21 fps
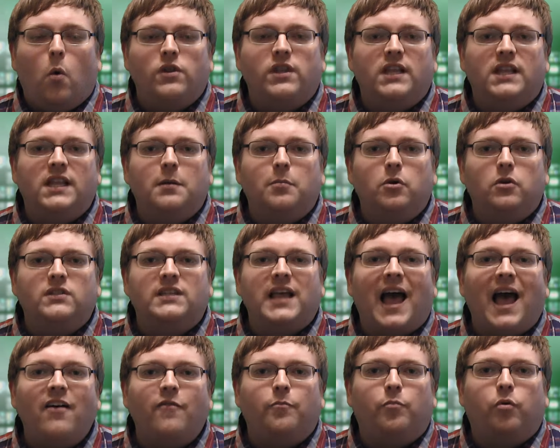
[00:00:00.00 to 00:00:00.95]
While the Liberals
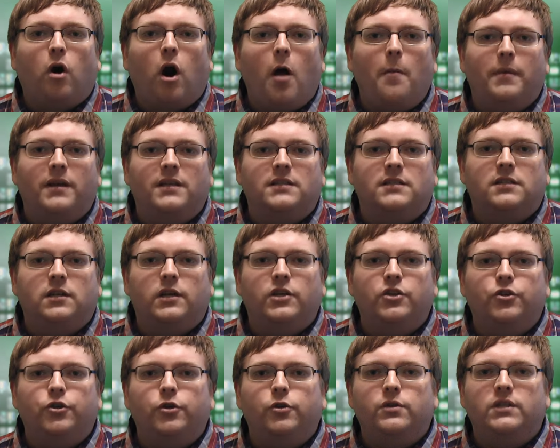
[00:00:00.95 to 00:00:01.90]
have promised to
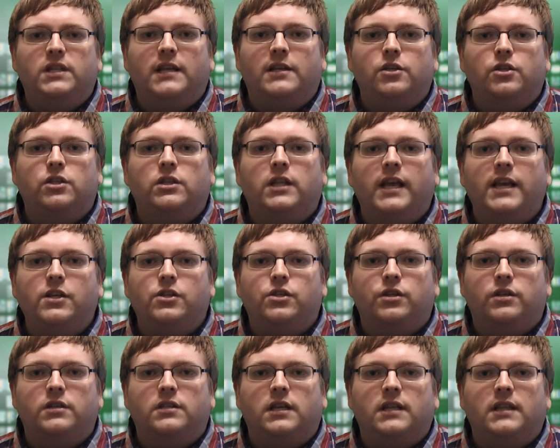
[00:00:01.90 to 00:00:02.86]
introduce legislation
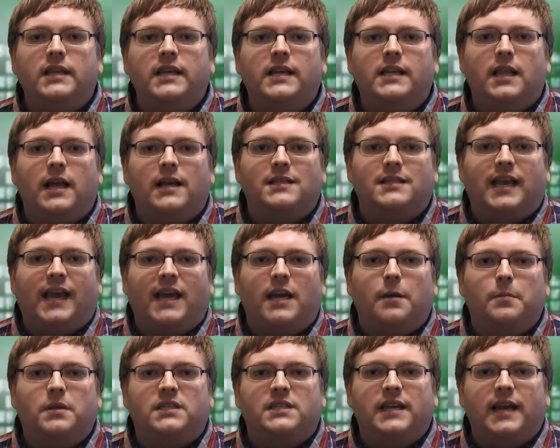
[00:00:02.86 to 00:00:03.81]
legislation to legalize
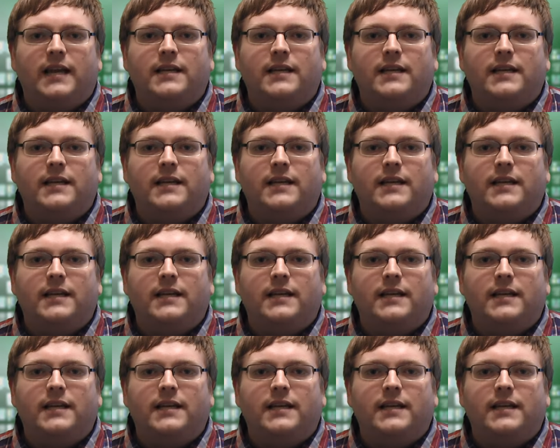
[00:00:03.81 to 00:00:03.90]
cannabis